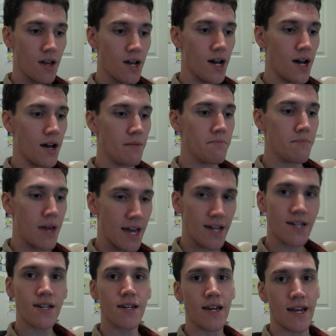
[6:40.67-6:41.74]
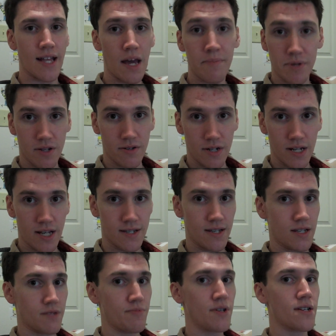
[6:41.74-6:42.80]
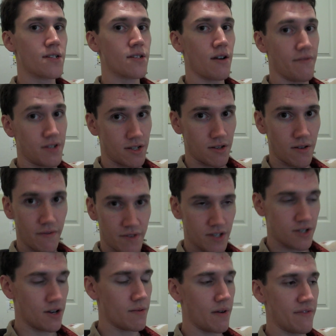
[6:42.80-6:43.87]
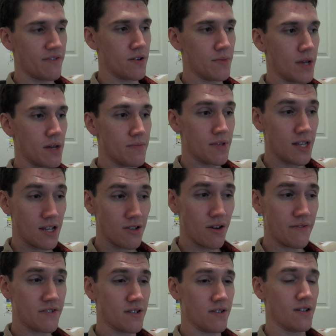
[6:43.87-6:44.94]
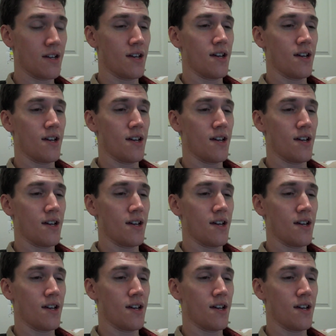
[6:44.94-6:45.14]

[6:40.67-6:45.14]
uh, make an episode of Nintendo Speaks, obviously you have to start by filming it, but then you have to